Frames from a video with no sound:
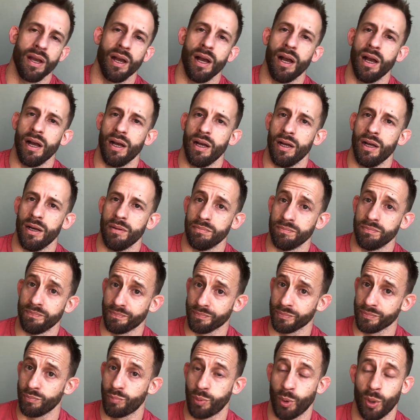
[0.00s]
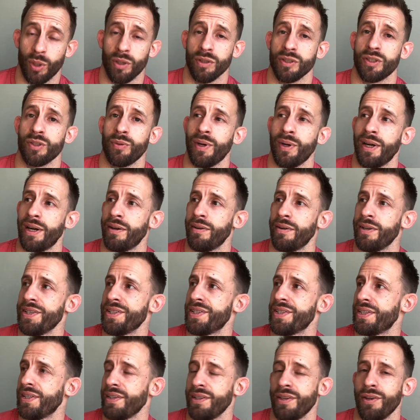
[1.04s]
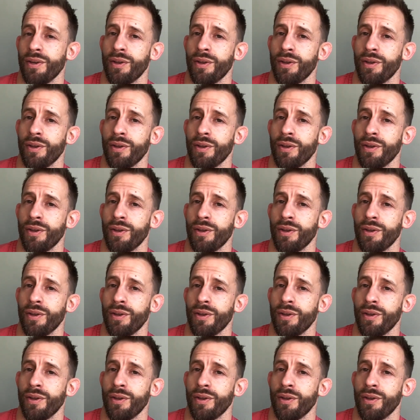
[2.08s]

Product aware is,